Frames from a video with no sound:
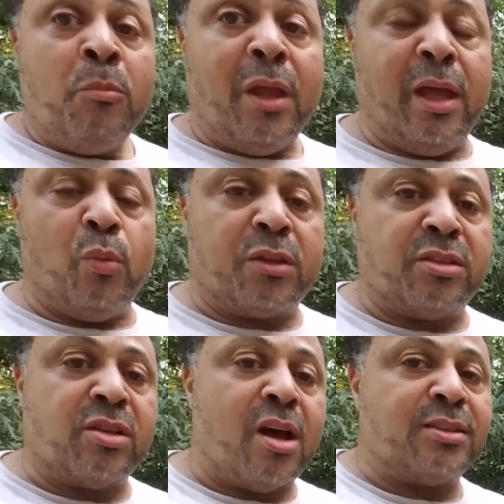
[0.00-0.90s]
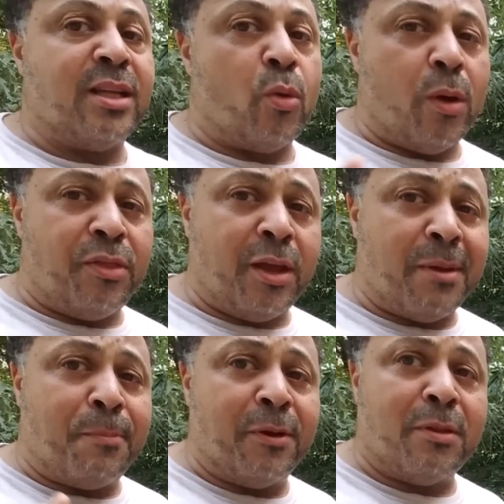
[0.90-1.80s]
in with the sauce. Now one thing
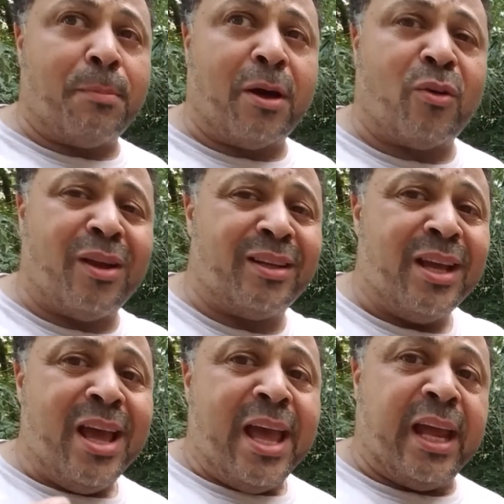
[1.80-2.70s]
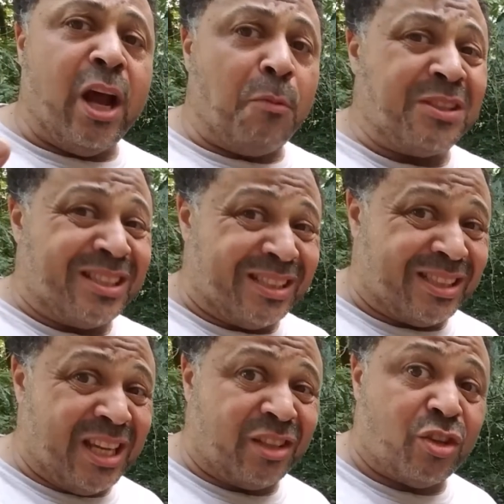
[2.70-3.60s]
about putting the butter in, it helps it to
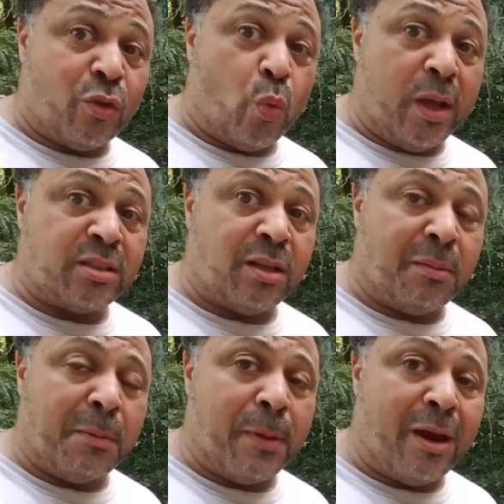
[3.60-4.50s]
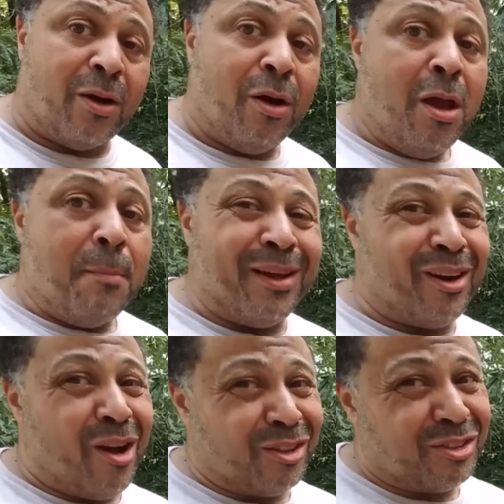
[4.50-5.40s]
stick to the wings a little bit better, but it
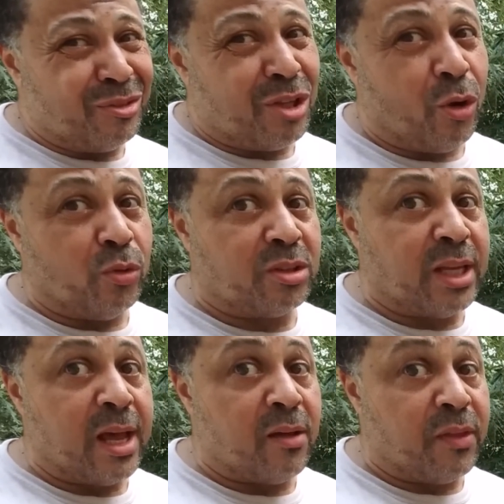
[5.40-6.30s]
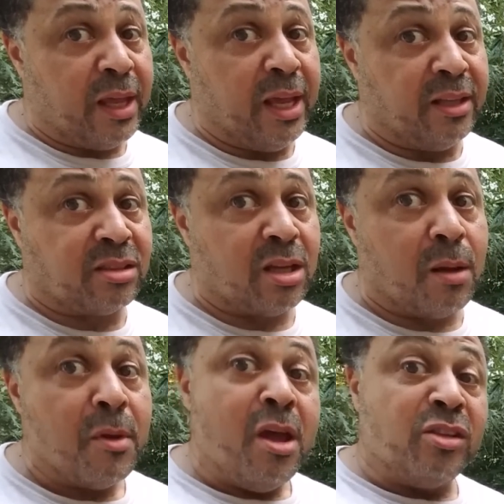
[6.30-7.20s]
also tones down the heat some.
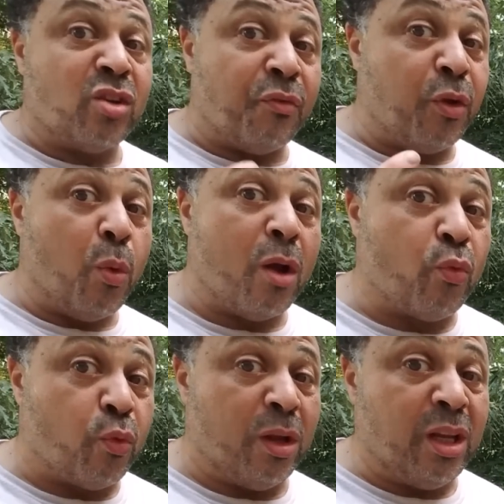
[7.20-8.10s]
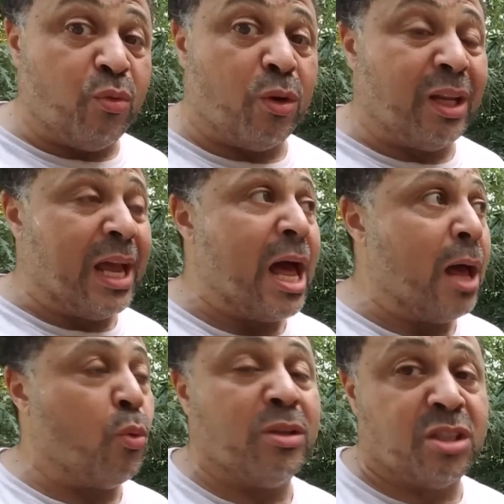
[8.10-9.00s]
So if you want really, really hot
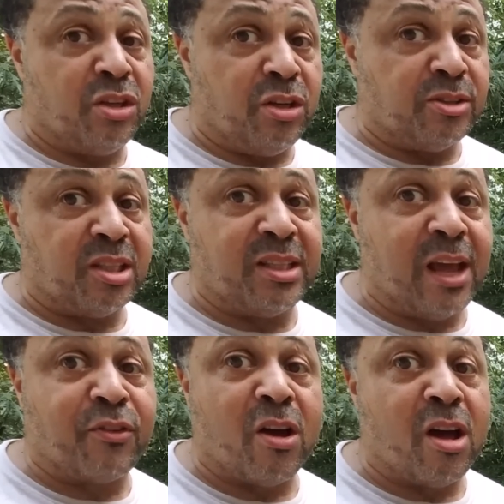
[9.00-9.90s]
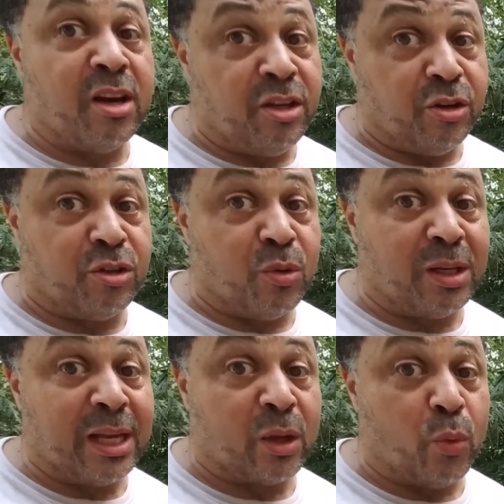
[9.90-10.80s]
ones and you're using DEFCON and you're doing
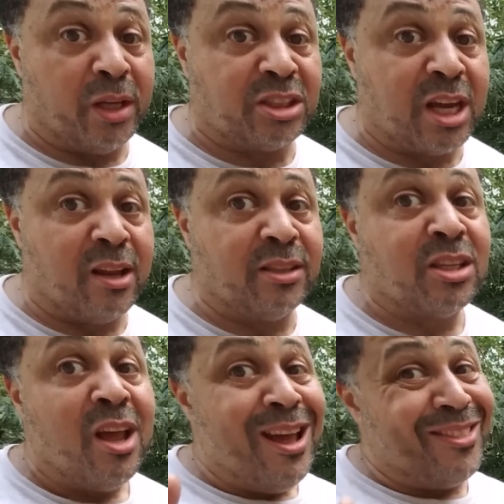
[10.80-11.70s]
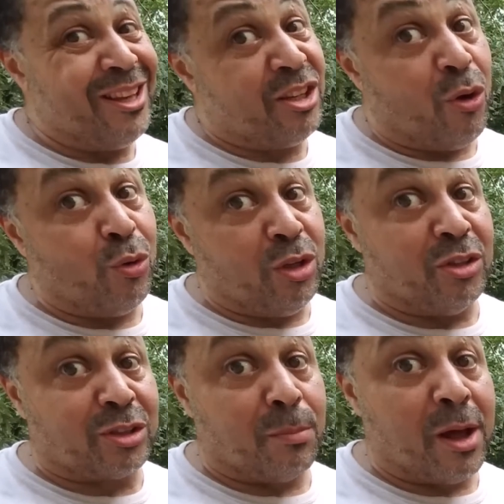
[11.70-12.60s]
like a wing challenge, then don't
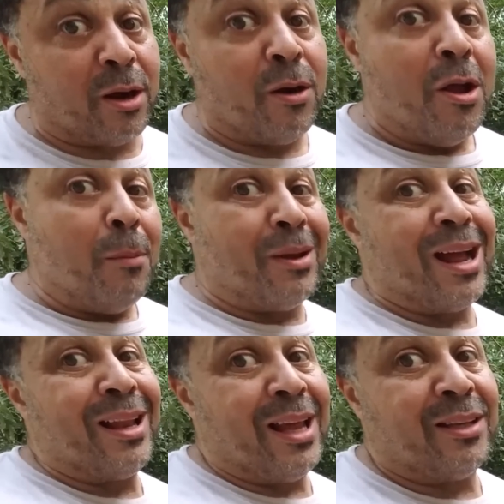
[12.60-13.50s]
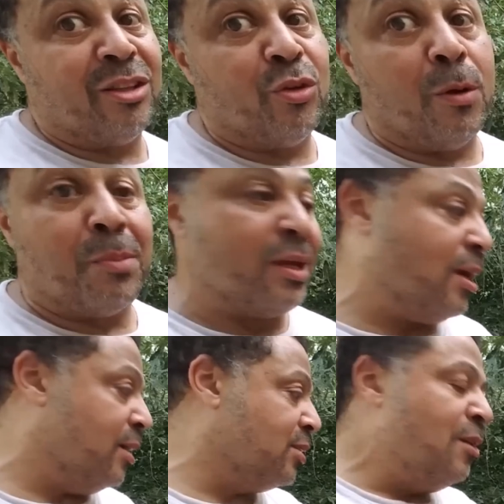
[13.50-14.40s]
use the butter. But I like to do it
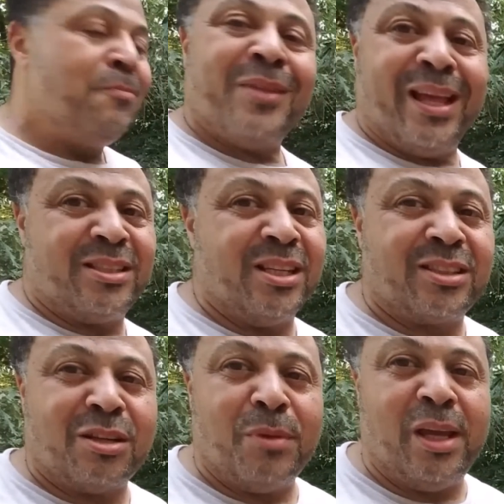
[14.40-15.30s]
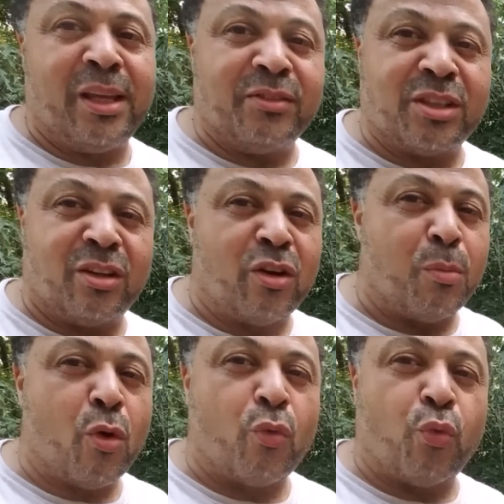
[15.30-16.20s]
because it just, to me, gives it a little
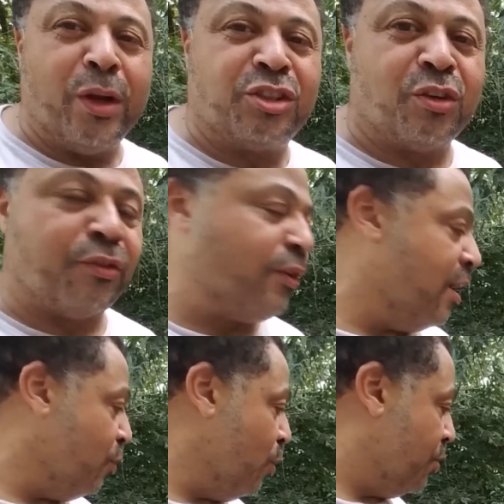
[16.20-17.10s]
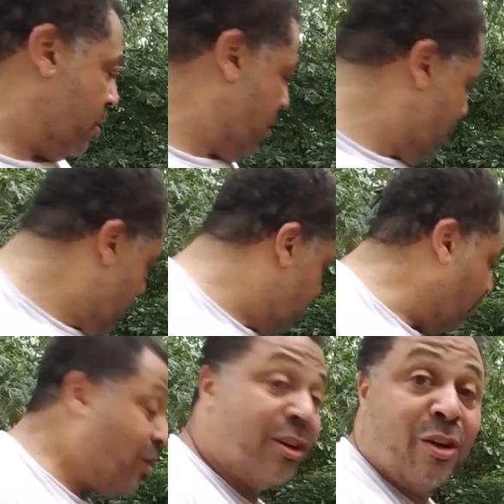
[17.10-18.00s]
more richer flavor with it. So
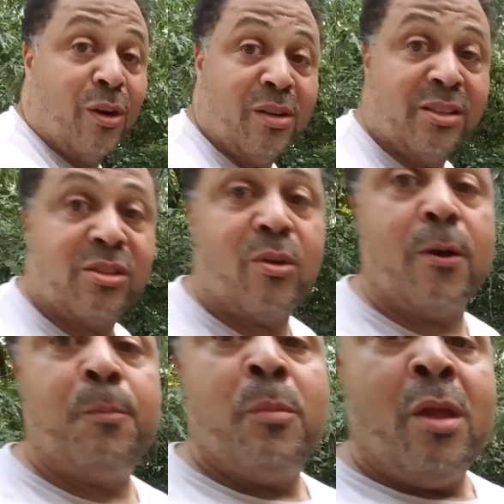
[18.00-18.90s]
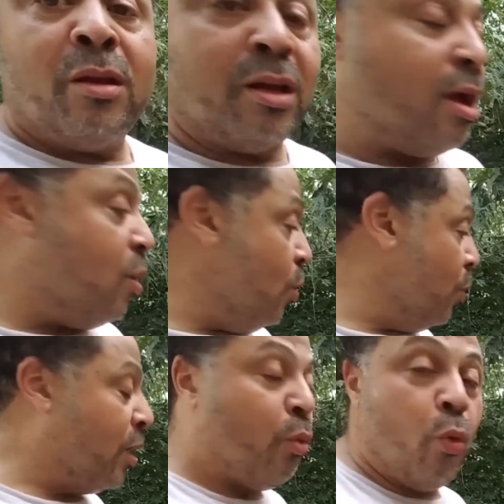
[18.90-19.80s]
we're gonna turn this on low, we're
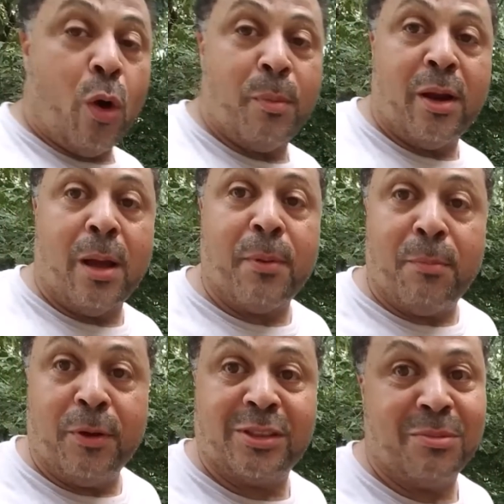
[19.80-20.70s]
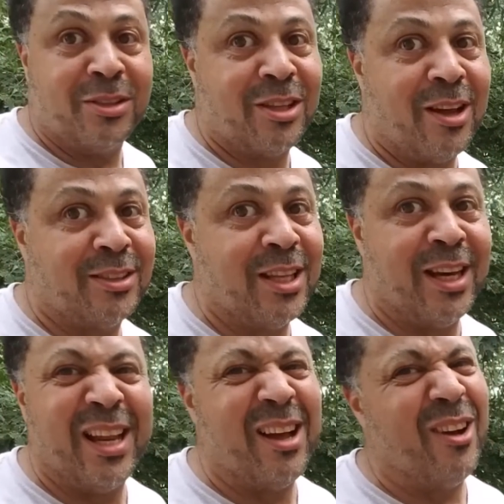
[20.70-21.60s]
gonna warm it up and put some of the sauce in it.
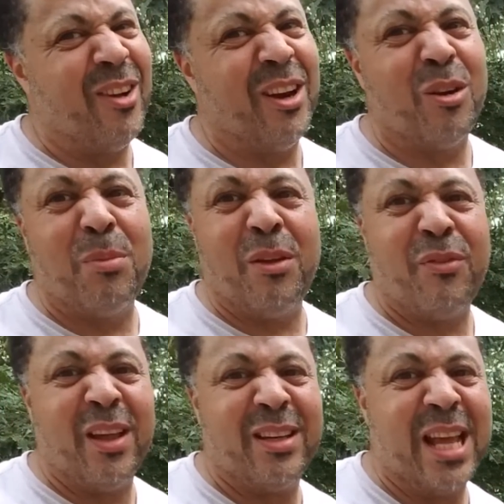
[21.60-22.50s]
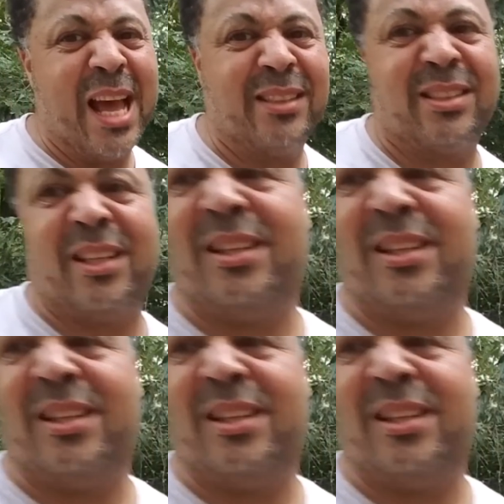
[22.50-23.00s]
Oh, and it'll be fantastic.